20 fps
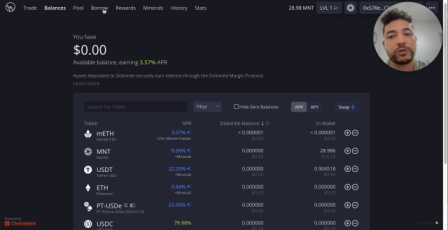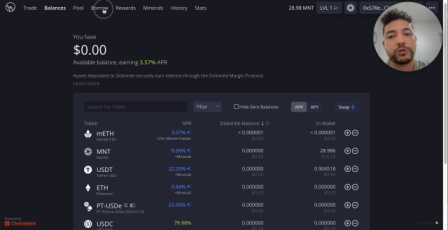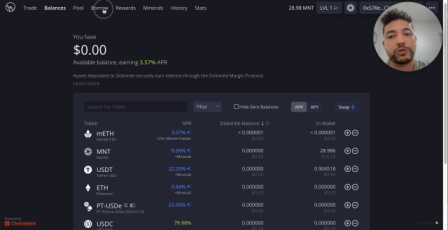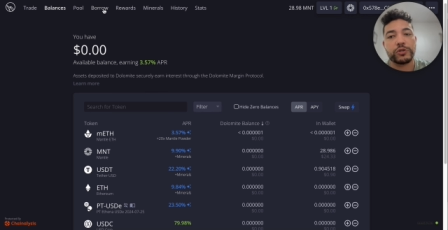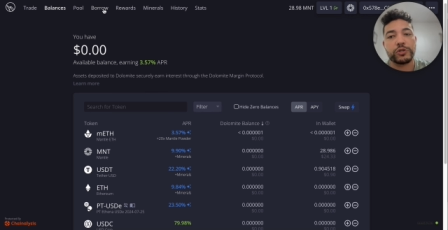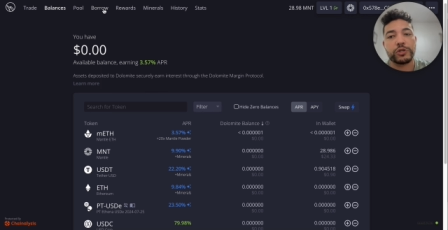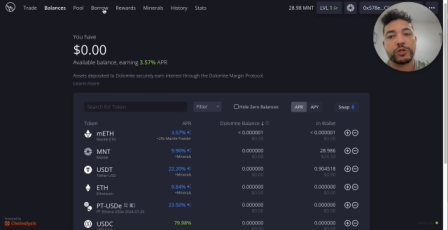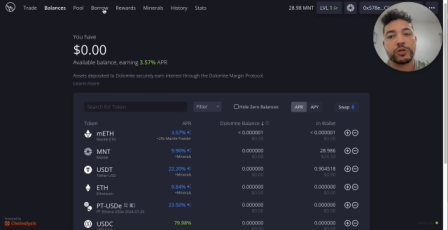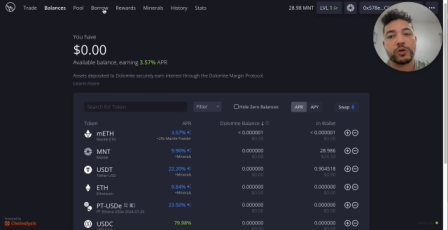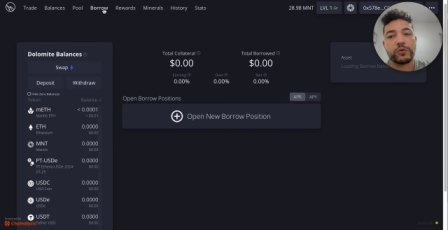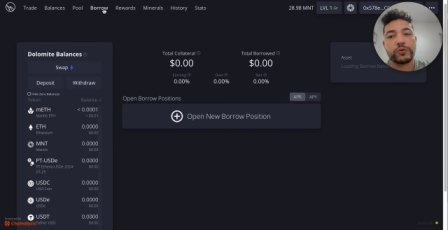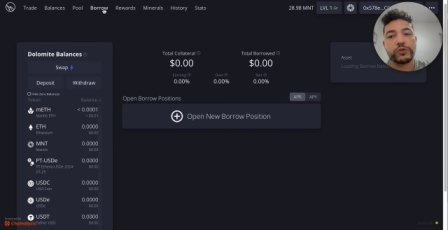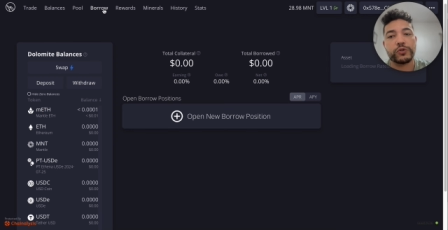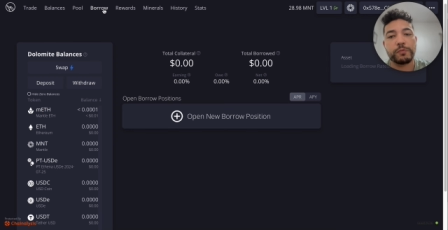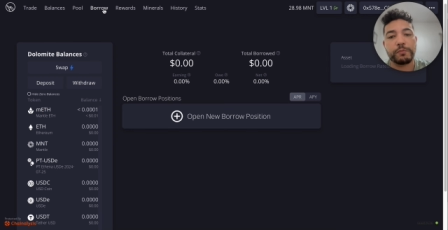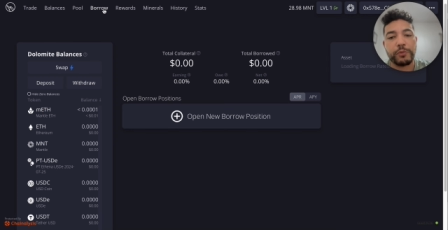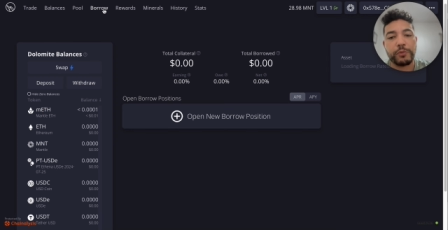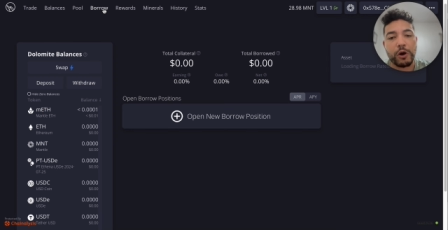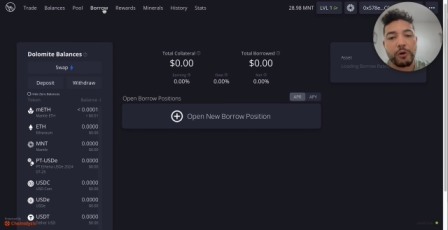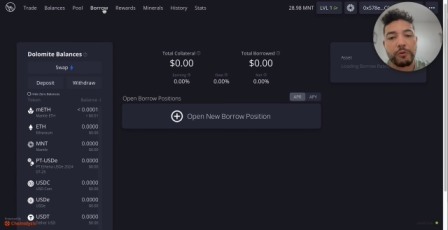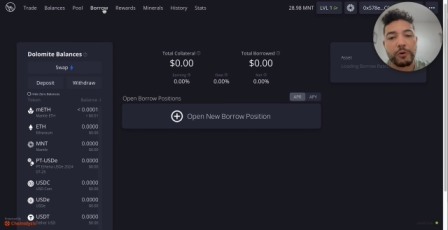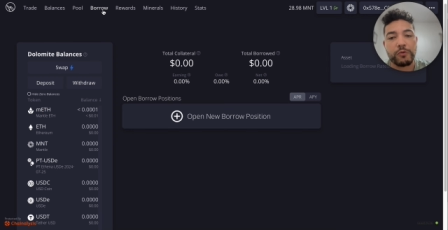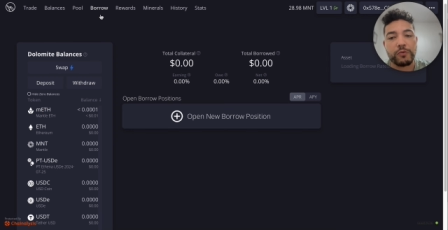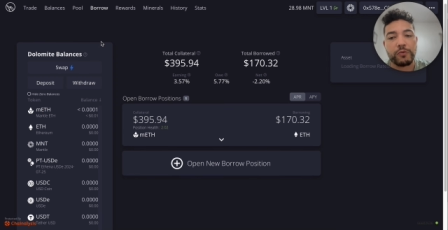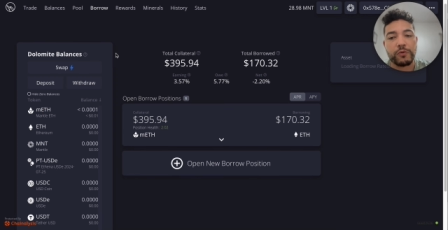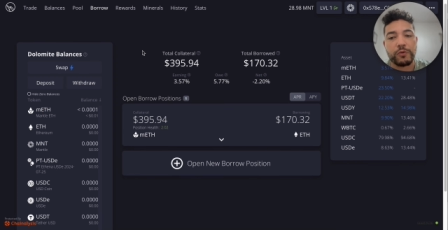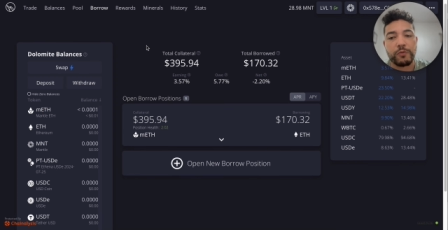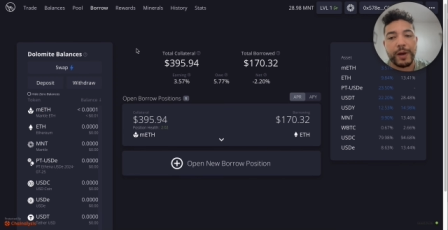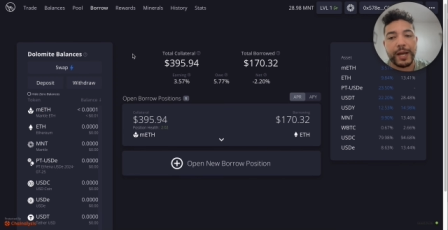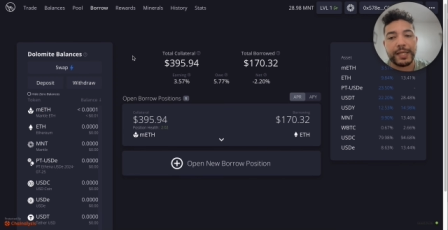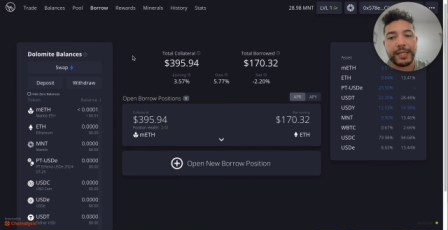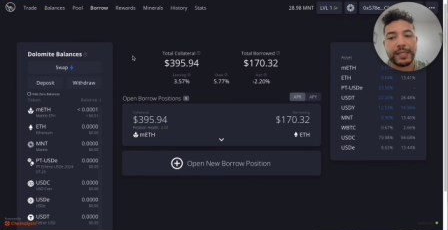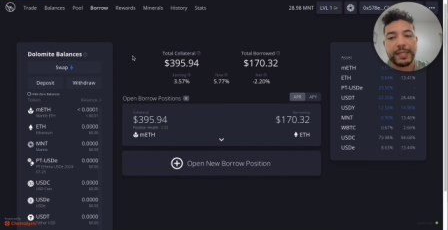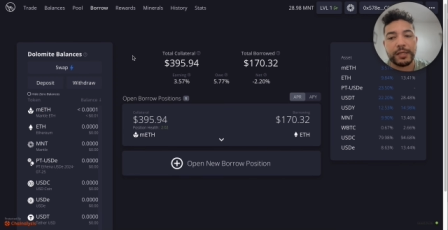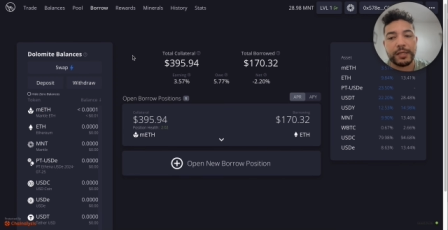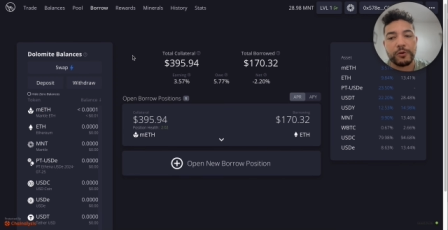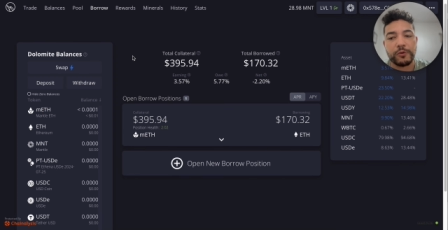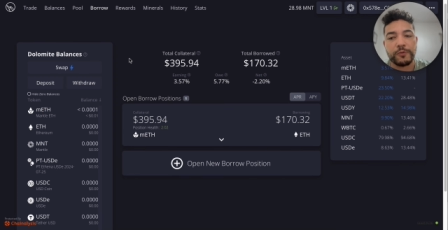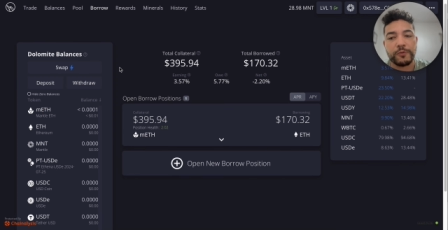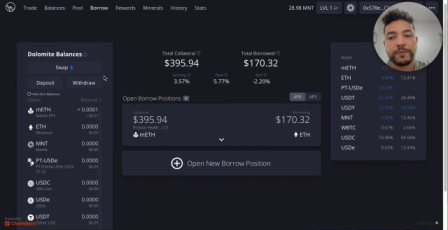you just go to borrow right
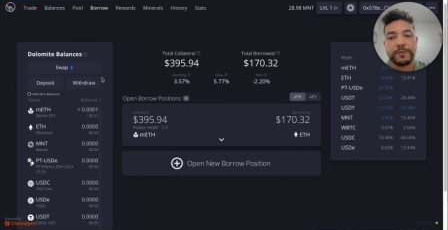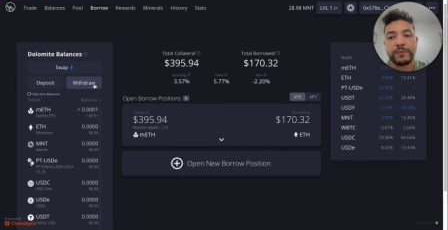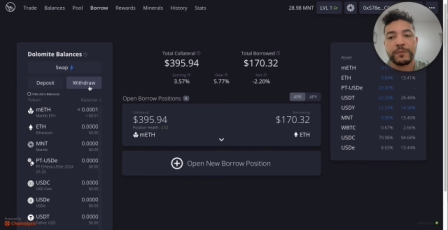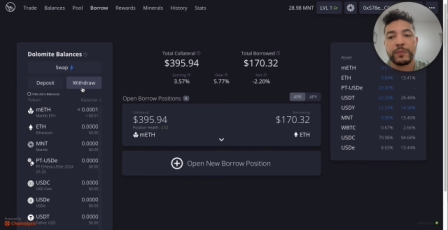here.